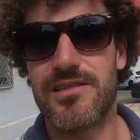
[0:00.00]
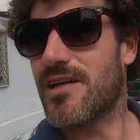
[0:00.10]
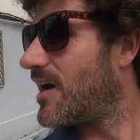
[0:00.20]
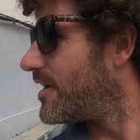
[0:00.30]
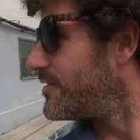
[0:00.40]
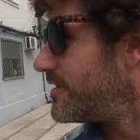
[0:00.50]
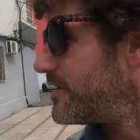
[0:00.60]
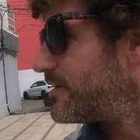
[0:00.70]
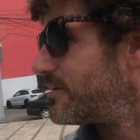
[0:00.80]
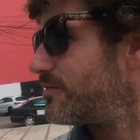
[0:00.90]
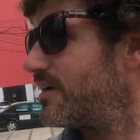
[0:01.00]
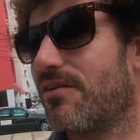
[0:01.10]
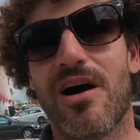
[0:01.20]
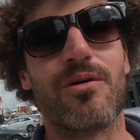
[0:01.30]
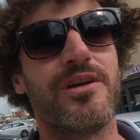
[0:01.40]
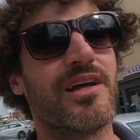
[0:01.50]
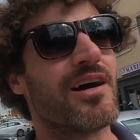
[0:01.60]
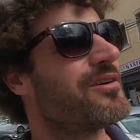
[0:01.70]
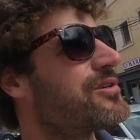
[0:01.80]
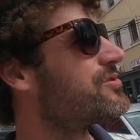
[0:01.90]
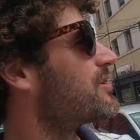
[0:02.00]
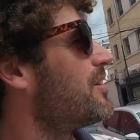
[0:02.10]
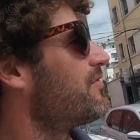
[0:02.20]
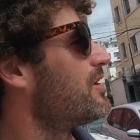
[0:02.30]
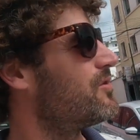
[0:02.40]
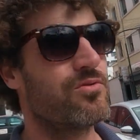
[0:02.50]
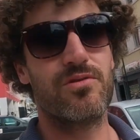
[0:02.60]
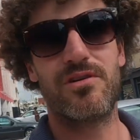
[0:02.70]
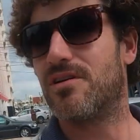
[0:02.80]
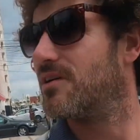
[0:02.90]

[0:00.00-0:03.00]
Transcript: So, where are we now? Go for a little,